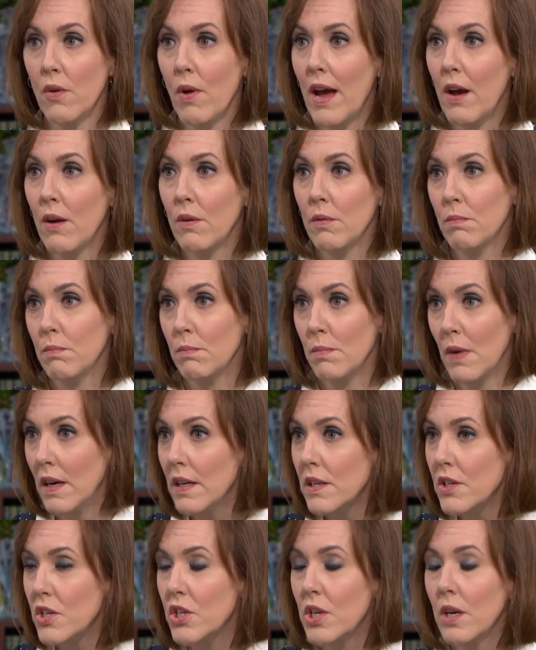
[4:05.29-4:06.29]
how
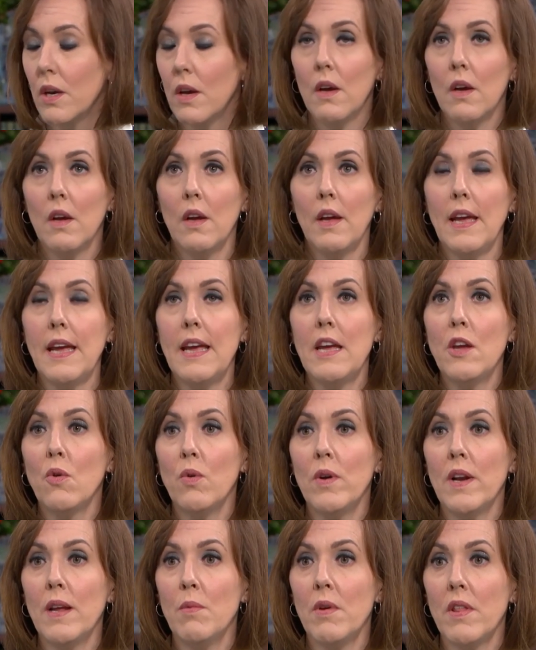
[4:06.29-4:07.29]
much.
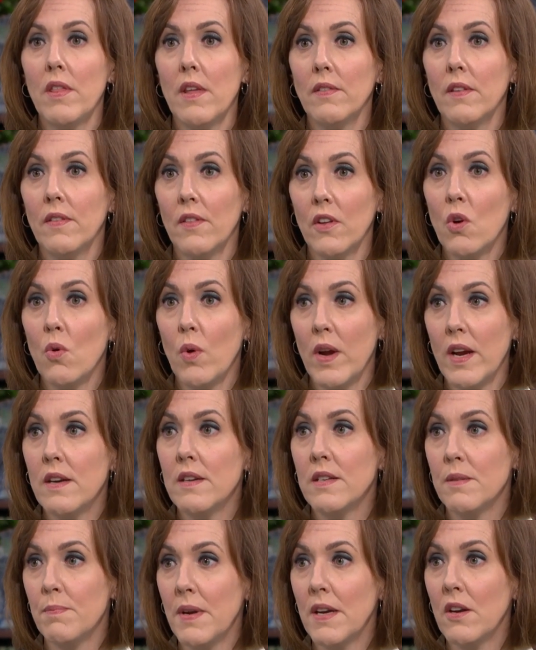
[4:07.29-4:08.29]
Equally, we think that the Queen
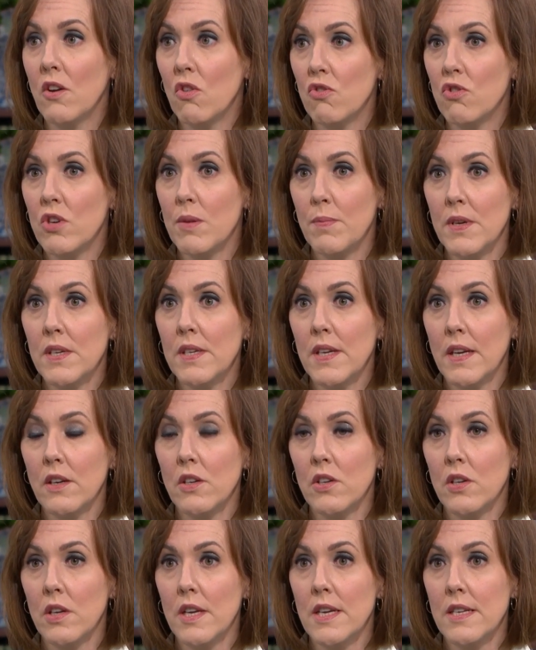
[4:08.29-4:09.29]
has been contributing
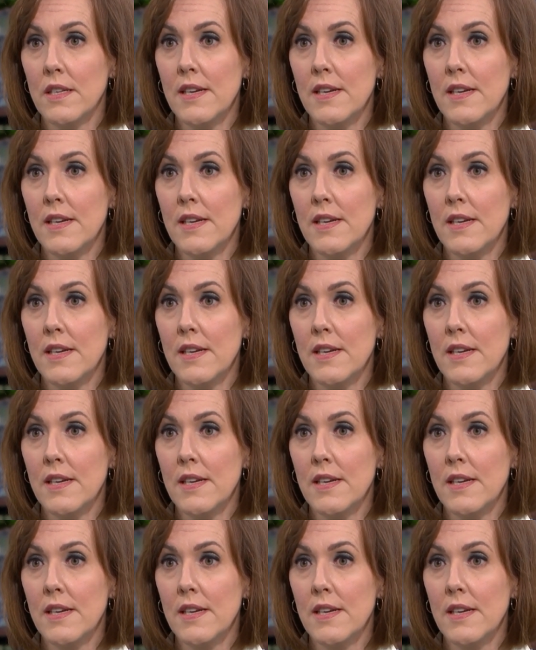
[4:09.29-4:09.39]
to his